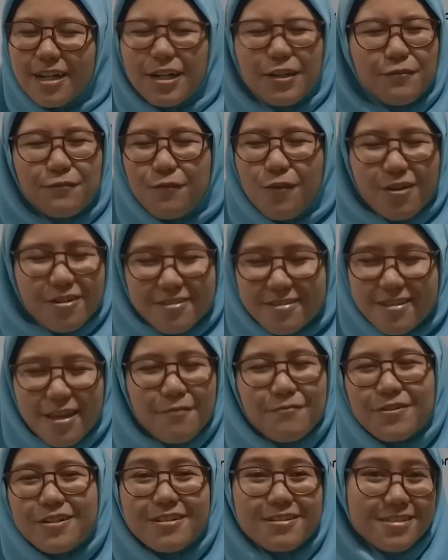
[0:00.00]
for
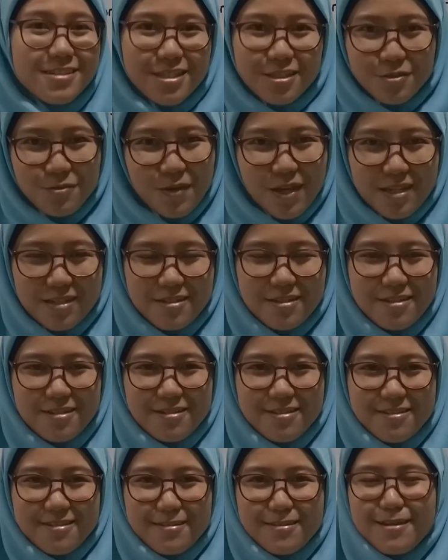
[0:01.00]
several
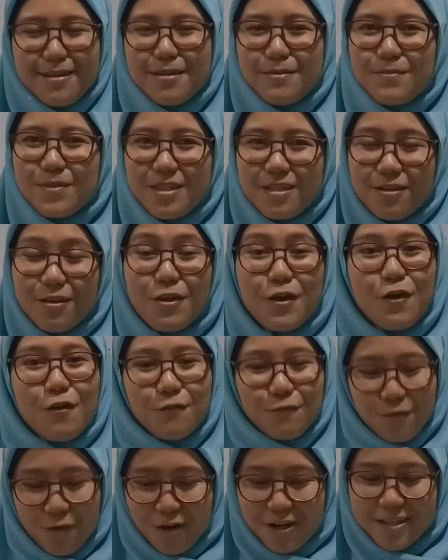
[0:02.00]
situations. I mean,
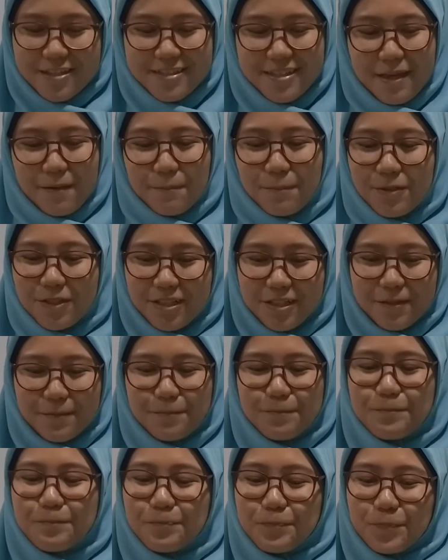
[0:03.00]
for example,
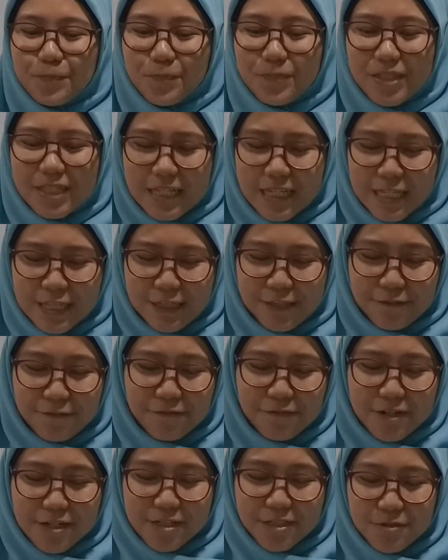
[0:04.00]
the
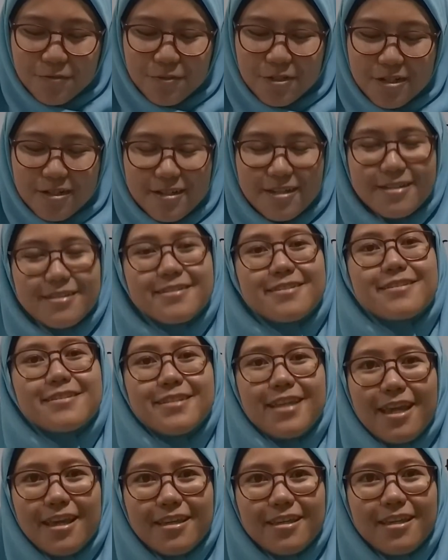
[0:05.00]
first word is
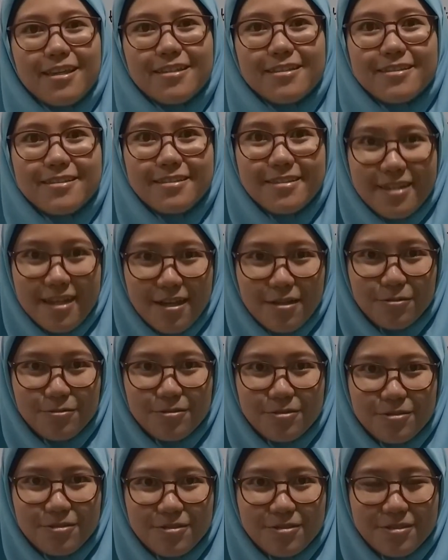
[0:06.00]
take it down.
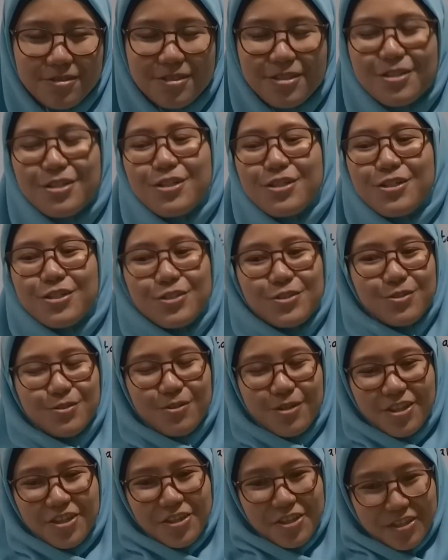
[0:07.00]
So
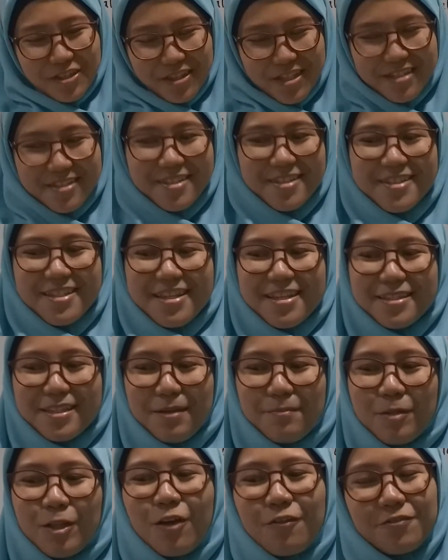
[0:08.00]
this is the
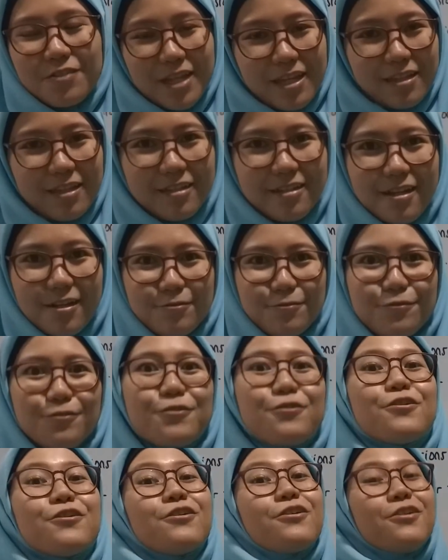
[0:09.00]
example of take it down.
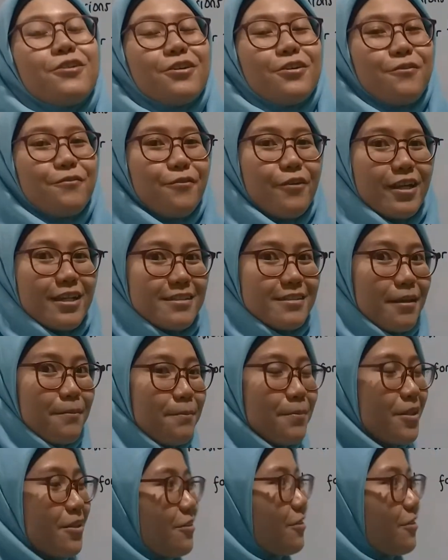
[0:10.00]
For example,